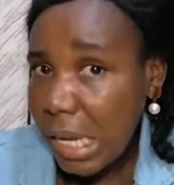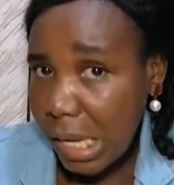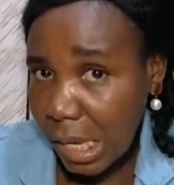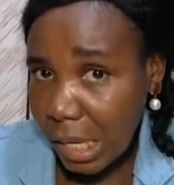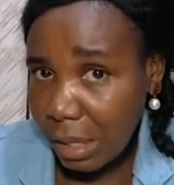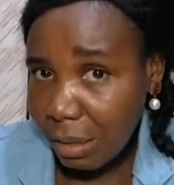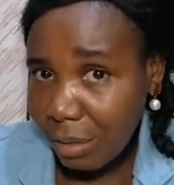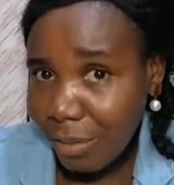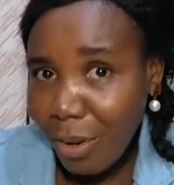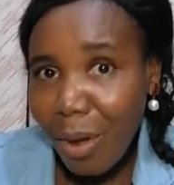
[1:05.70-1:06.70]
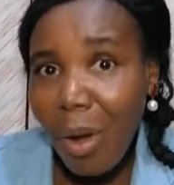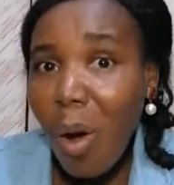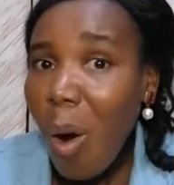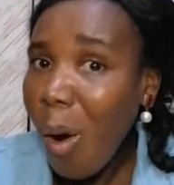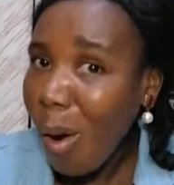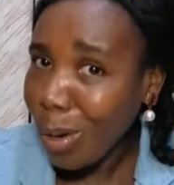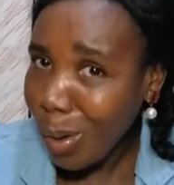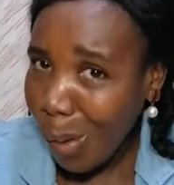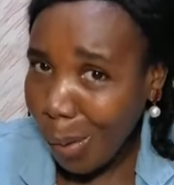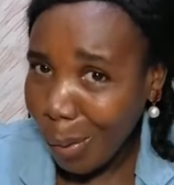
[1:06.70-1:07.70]
in, or
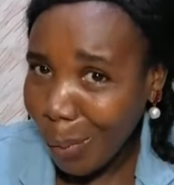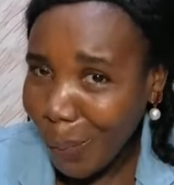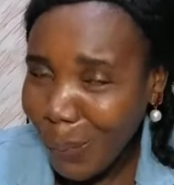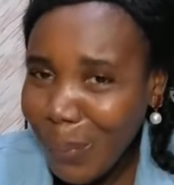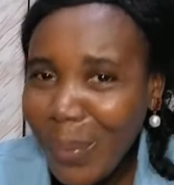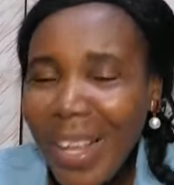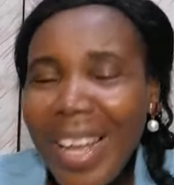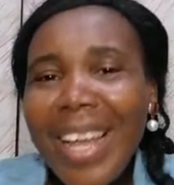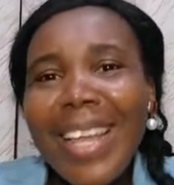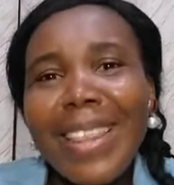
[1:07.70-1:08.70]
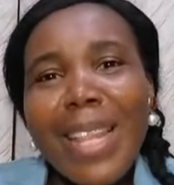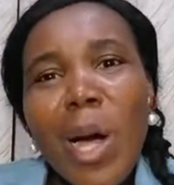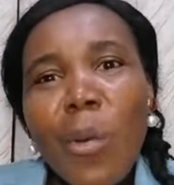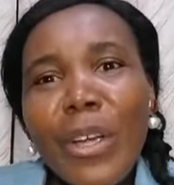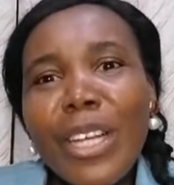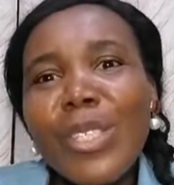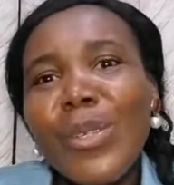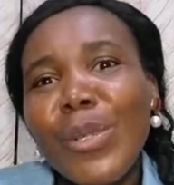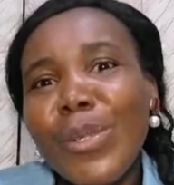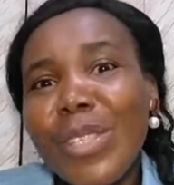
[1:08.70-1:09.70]
law. Now we're going
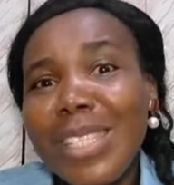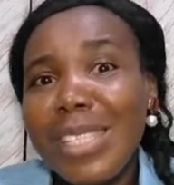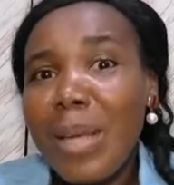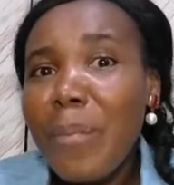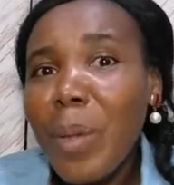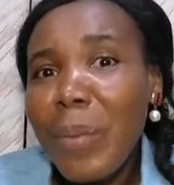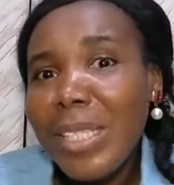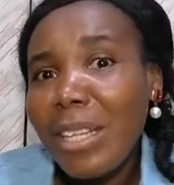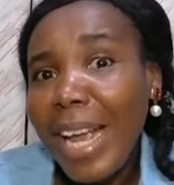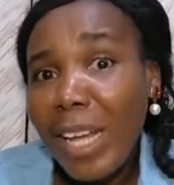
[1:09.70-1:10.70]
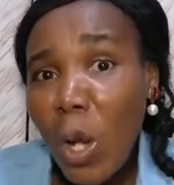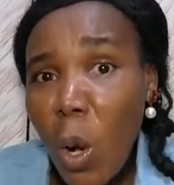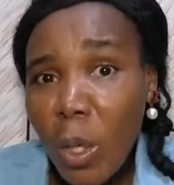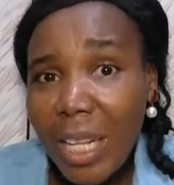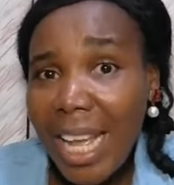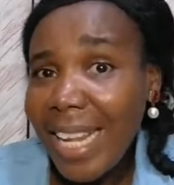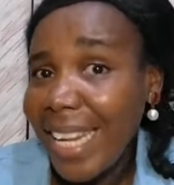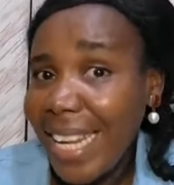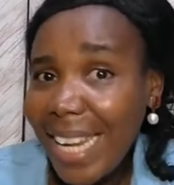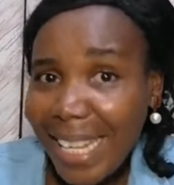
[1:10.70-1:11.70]
to use a simple method I call
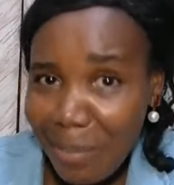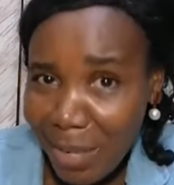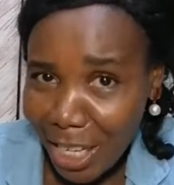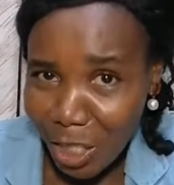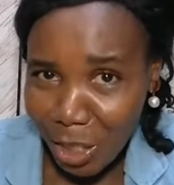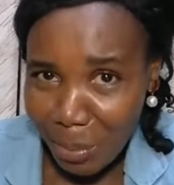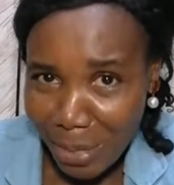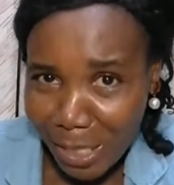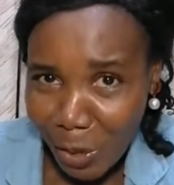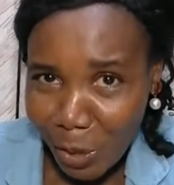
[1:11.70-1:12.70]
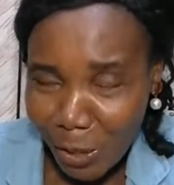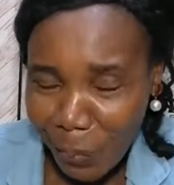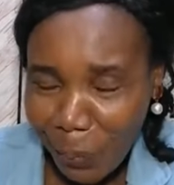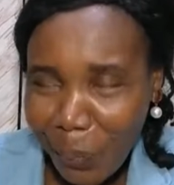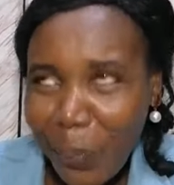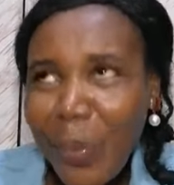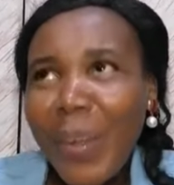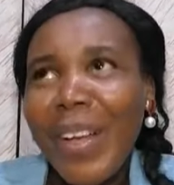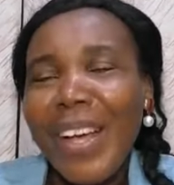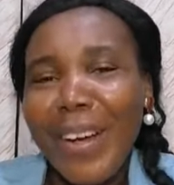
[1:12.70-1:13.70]
the elimination method.
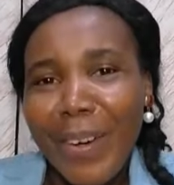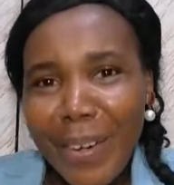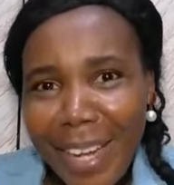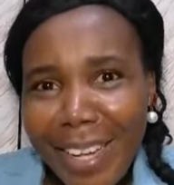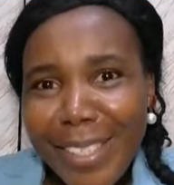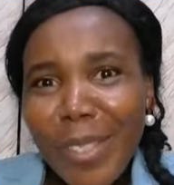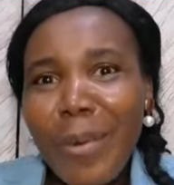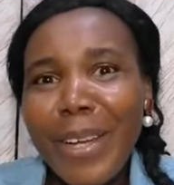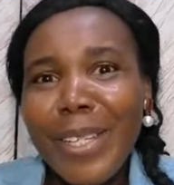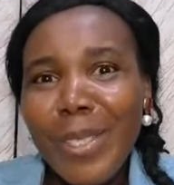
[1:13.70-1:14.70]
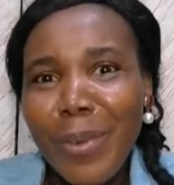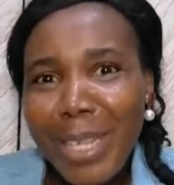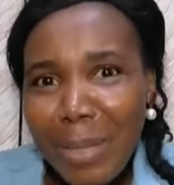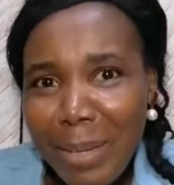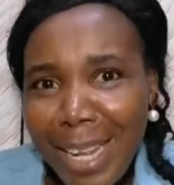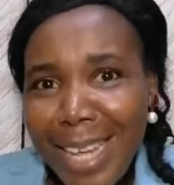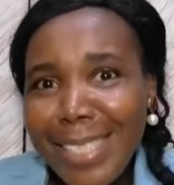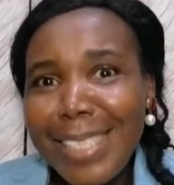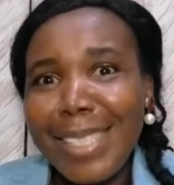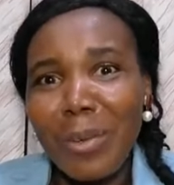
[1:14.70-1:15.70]
Okay, so we're going to
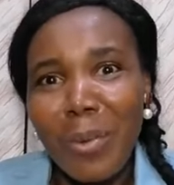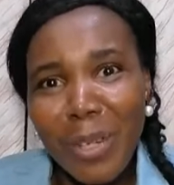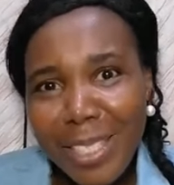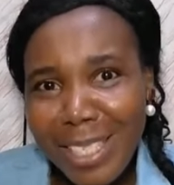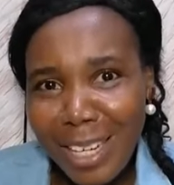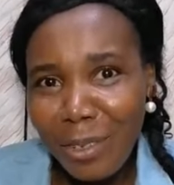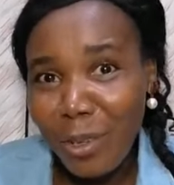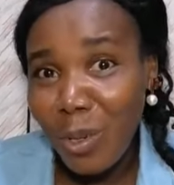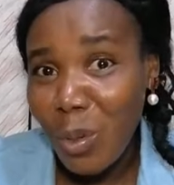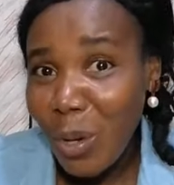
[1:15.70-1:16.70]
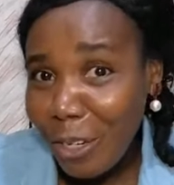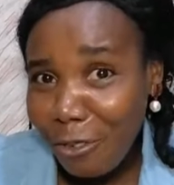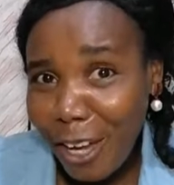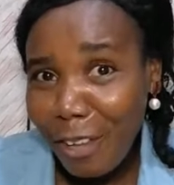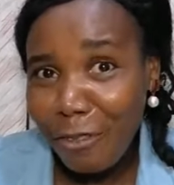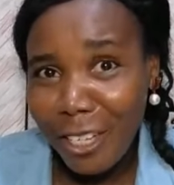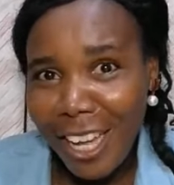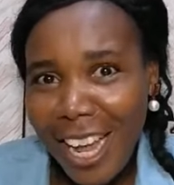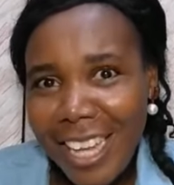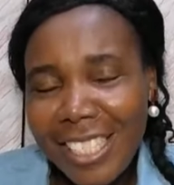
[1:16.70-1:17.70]
eliminate the ones that do not qualify for
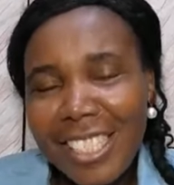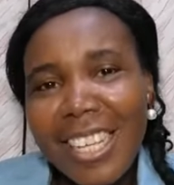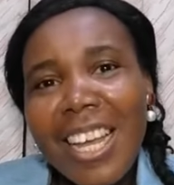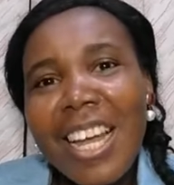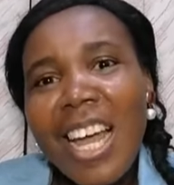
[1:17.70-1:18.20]
the S,